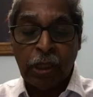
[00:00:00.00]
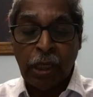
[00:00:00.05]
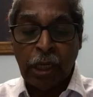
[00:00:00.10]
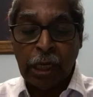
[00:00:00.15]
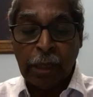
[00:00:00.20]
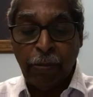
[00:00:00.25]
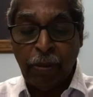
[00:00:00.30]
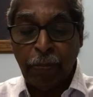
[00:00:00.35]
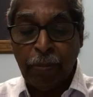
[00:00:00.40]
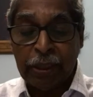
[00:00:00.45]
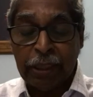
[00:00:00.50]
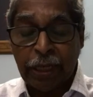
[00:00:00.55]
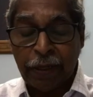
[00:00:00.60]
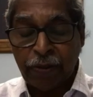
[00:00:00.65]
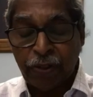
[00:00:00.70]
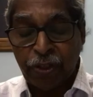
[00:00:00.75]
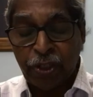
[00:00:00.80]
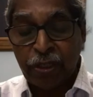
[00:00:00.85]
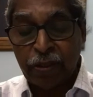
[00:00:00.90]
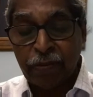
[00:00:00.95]
Remember
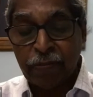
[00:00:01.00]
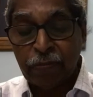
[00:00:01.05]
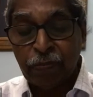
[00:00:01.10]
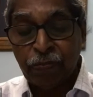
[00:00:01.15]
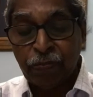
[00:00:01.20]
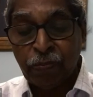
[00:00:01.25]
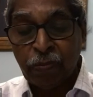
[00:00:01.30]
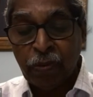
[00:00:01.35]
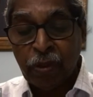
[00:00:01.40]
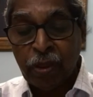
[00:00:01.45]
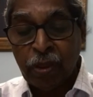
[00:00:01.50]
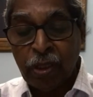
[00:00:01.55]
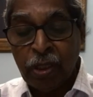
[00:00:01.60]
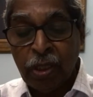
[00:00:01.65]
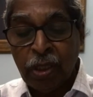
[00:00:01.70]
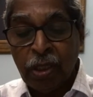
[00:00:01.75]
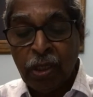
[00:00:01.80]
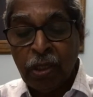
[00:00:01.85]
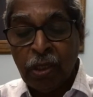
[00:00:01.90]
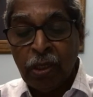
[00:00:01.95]
that
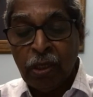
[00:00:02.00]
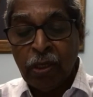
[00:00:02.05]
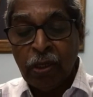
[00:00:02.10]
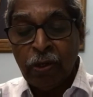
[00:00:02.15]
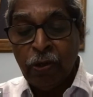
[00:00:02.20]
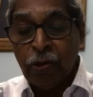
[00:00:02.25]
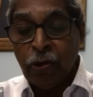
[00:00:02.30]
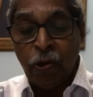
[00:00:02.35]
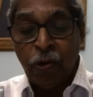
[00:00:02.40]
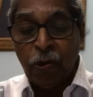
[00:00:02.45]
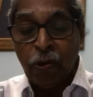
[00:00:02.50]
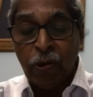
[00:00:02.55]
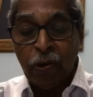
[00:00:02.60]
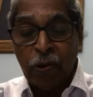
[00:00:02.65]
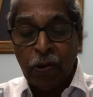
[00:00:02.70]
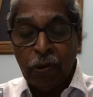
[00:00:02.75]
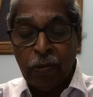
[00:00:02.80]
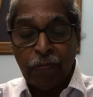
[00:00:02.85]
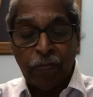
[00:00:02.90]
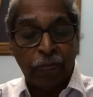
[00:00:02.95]

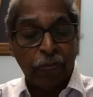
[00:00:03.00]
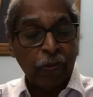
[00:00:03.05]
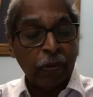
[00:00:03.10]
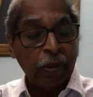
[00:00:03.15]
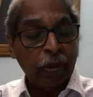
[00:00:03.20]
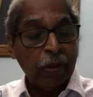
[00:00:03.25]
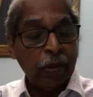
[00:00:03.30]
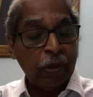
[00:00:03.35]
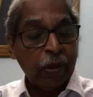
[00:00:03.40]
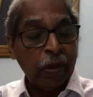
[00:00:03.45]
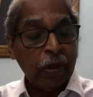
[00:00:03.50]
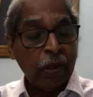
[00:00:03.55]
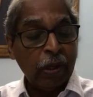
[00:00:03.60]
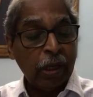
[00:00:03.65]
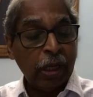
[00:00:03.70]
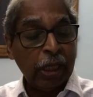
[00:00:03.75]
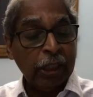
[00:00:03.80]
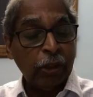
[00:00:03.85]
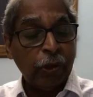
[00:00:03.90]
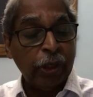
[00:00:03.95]
no
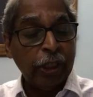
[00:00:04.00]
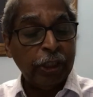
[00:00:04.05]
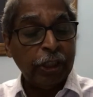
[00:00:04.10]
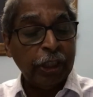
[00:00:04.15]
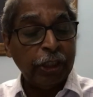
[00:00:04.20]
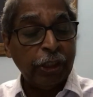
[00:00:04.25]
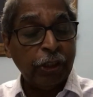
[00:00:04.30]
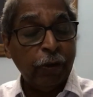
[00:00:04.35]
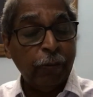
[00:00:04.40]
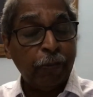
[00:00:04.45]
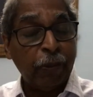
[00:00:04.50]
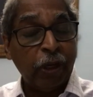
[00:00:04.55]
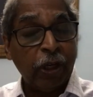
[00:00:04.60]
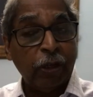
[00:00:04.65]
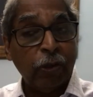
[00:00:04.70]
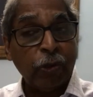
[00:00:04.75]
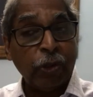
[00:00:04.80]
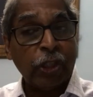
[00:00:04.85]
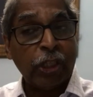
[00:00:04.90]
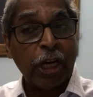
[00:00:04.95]
authoritative
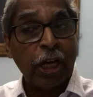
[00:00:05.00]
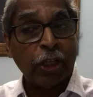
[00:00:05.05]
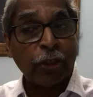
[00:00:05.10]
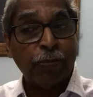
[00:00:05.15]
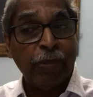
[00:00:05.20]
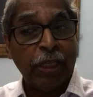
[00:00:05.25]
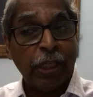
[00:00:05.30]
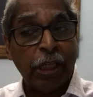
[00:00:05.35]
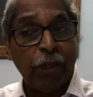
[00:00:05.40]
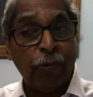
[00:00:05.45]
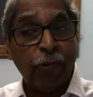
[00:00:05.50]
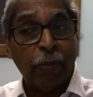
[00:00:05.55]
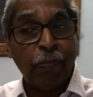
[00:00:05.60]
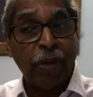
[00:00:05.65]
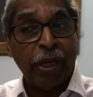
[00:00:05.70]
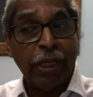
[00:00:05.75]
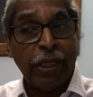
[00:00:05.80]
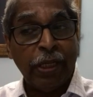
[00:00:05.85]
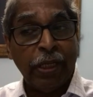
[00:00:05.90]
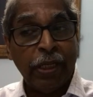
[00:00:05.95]
pronouncement has been given
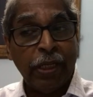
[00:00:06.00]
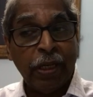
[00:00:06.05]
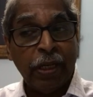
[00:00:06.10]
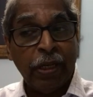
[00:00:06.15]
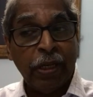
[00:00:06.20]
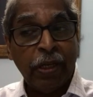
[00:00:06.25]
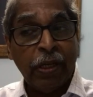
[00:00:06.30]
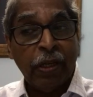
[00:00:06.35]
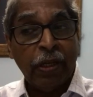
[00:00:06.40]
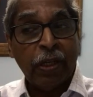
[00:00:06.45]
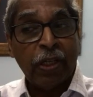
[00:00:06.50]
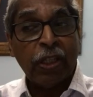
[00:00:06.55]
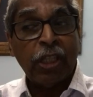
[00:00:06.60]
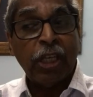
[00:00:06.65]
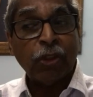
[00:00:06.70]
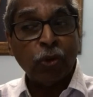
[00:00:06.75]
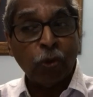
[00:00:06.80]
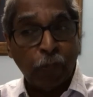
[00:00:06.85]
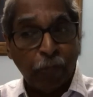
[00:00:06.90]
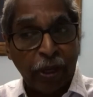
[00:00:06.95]
by
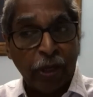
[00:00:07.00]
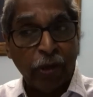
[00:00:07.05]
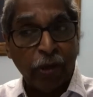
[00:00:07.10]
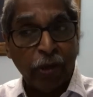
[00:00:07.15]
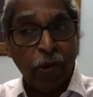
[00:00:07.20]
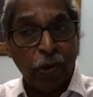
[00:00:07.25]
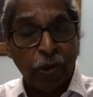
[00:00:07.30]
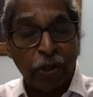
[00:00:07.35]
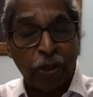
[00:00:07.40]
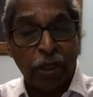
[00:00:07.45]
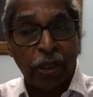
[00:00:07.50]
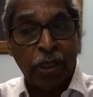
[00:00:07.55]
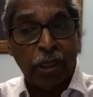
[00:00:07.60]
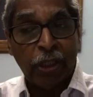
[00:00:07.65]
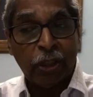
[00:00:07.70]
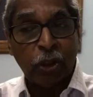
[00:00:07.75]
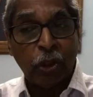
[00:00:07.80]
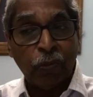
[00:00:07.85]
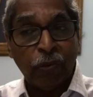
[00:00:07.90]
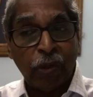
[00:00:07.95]
the Supreme Court
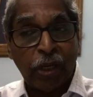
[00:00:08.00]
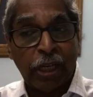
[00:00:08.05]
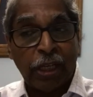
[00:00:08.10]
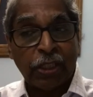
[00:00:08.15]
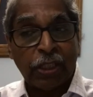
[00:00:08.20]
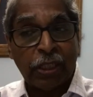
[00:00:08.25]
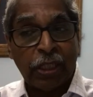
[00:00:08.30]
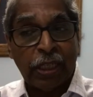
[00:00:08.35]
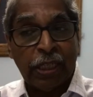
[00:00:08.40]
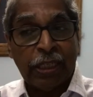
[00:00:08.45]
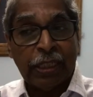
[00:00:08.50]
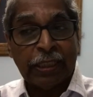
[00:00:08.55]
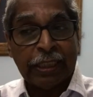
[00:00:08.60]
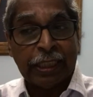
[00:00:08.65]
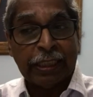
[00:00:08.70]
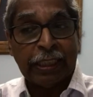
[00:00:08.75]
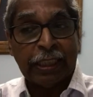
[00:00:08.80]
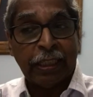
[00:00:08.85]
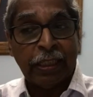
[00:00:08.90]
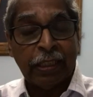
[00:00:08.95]
so far as
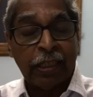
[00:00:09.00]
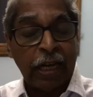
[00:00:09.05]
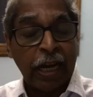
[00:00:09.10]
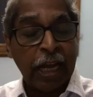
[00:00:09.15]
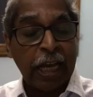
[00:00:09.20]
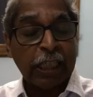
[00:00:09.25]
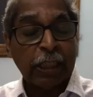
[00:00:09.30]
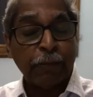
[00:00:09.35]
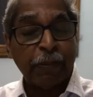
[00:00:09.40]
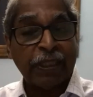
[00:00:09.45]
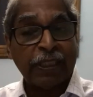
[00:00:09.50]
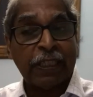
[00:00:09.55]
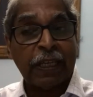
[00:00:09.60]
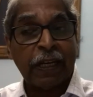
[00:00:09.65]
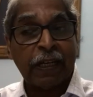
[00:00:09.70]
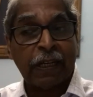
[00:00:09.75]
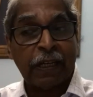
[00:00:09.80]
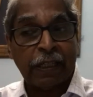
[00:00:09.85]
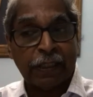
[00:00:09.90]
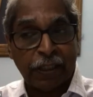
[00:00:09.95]
certain aspects
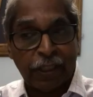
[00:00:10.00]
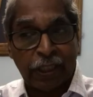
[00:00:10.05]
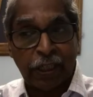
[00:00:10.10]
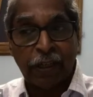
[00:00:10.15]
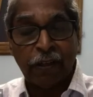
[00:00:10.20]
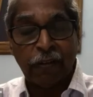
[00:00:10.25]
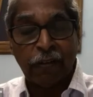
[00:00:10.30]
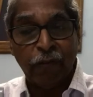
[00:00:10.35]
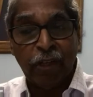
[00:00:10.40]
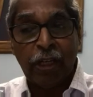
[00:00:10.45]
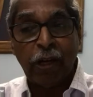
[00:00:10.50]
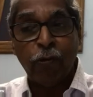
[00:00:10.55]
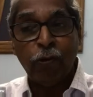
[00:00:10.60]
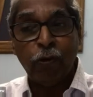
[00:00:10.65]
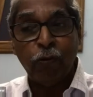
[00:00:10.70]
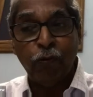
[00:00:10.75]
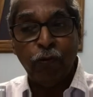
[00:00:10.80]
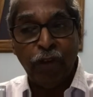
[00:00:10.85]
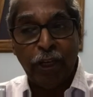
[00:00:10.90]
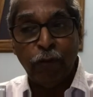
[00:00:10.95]
are concerned. We have
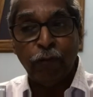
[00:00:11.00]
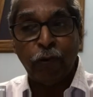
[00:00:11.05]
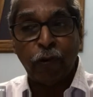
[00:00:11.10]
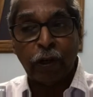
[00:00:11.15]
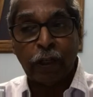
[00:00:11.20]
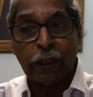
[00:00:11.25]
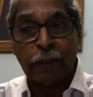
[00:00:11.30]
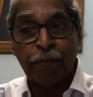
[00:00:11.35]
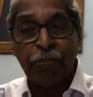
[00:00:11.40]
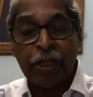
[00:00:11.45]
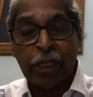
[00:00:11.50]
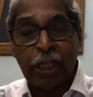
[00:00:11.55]
to wait for it.